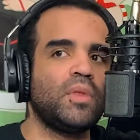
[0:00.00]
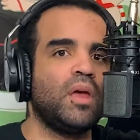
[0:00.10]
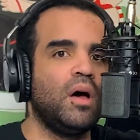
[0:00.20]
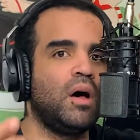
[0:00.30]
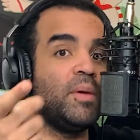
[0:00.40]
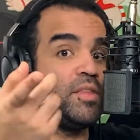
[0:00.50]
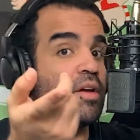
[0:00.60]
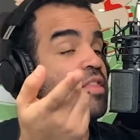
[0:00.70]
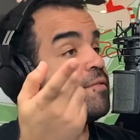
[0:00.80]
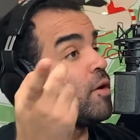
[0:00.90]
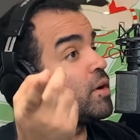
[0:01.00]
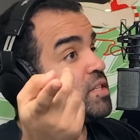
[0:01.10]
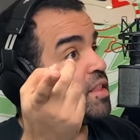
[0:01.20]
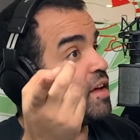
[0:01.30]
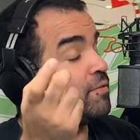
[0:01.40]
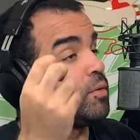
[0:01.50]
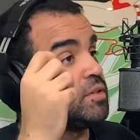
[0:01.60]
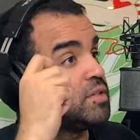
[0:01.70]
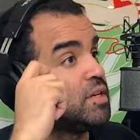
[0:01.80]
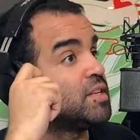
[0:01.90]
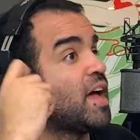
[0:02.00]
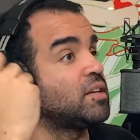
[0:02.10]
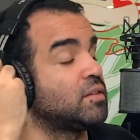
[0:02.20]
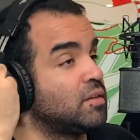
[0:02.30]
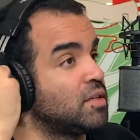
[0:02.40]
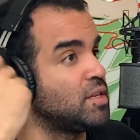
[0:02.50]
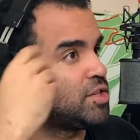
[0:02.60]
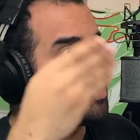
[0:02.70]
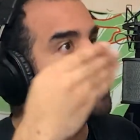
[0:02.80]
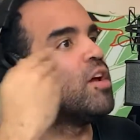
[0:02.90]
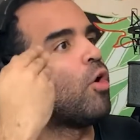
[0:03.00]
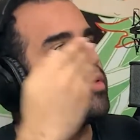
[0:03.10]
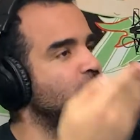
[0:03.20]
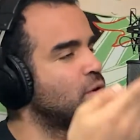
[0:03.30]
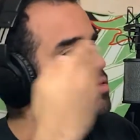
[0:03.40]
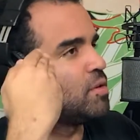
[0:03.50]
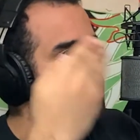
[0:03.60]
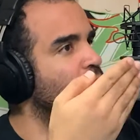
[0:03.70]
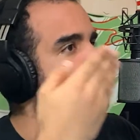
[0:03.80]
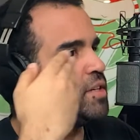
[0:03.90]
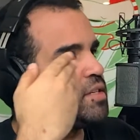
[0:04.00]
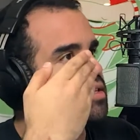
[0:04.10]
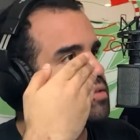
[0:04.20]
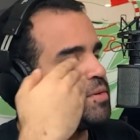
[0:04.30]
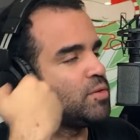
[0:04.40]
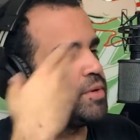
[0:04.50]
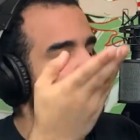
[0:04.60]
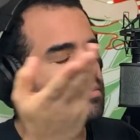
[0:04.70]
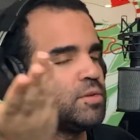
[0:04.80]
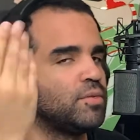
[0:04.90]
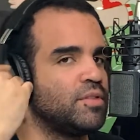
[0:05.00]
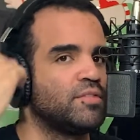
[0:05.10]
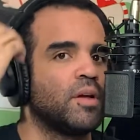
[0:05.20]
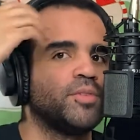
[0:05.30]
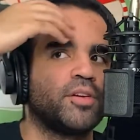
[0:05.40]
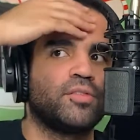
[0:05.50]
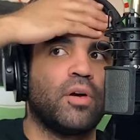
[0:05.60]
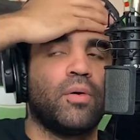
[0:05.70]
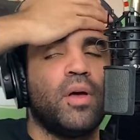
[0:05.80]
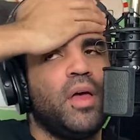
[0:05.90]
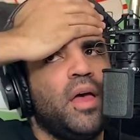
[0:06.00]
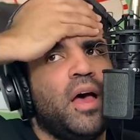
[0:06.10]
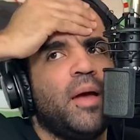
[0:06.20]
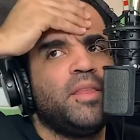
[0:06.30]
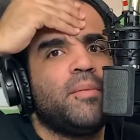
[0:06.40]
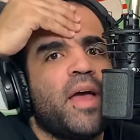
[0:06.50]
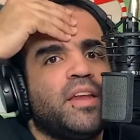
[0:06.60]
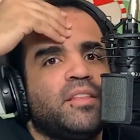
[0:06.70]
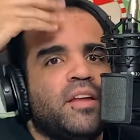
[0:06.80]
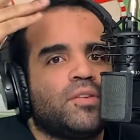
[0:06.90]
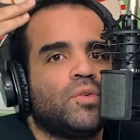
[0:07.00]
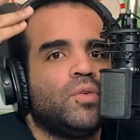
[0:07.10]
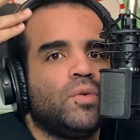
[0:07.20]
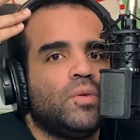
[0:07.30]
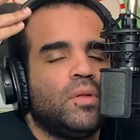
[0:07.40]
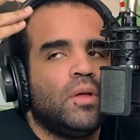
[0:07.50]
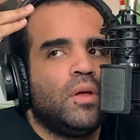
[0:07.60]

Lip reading: And the focus on that phone is excellent because it always knows the perfect distance between the subjects. So, I mean, them adding that is cool.